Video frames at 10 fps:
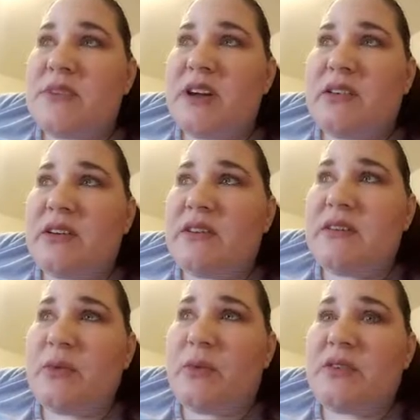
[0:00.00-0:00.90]

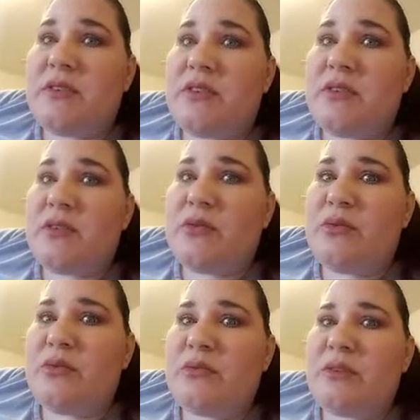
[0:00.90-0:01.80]
Douglas. He wants to
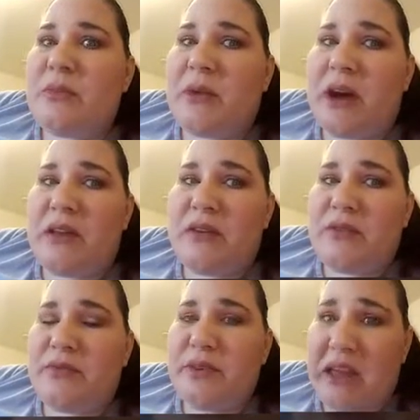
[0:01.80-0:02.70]
do some kind
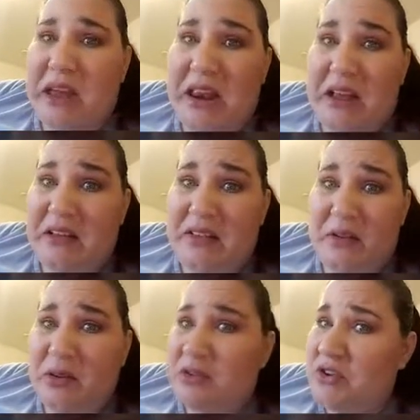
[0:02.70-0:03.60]
of eating
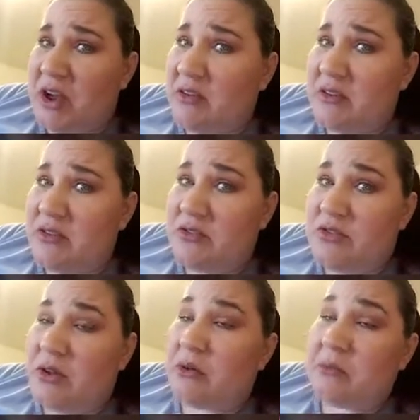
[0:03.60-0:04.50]
cereal
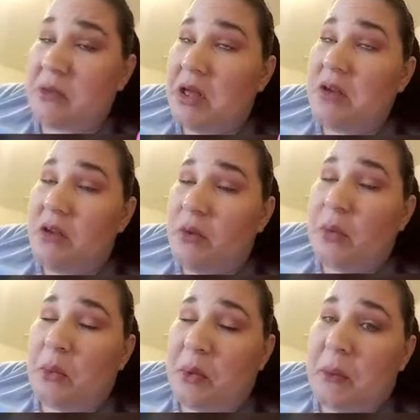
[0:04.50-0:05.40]
challenge, so
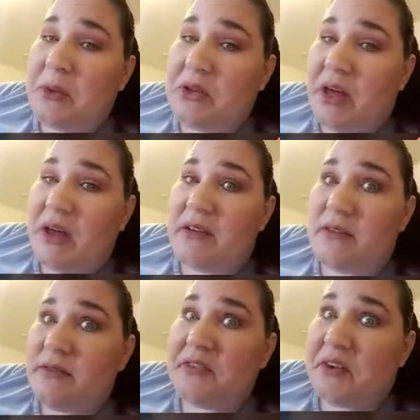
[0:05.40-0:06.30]
we'll probably do that.
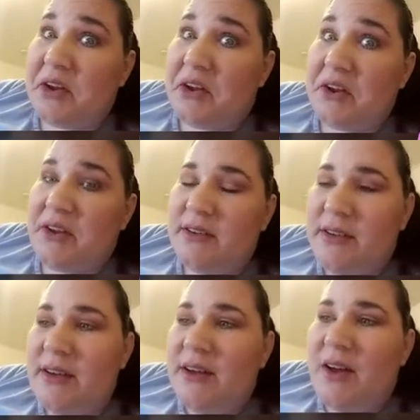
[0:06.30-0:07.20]
Fun.
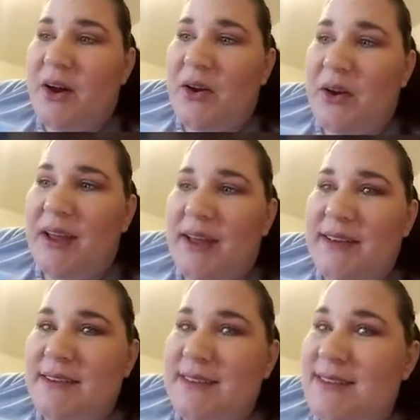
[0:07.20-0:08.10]

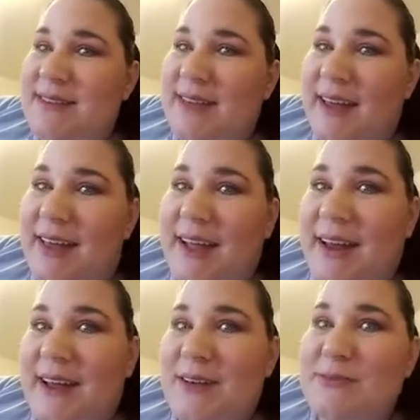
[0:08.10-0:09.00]
Alright, see you
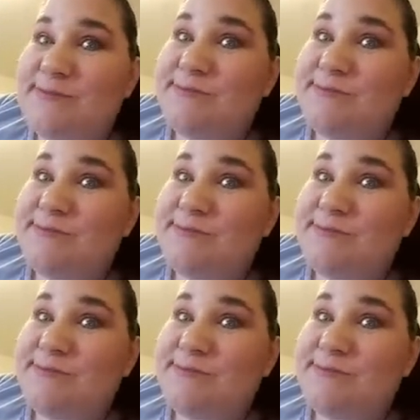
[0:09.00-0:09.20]
later.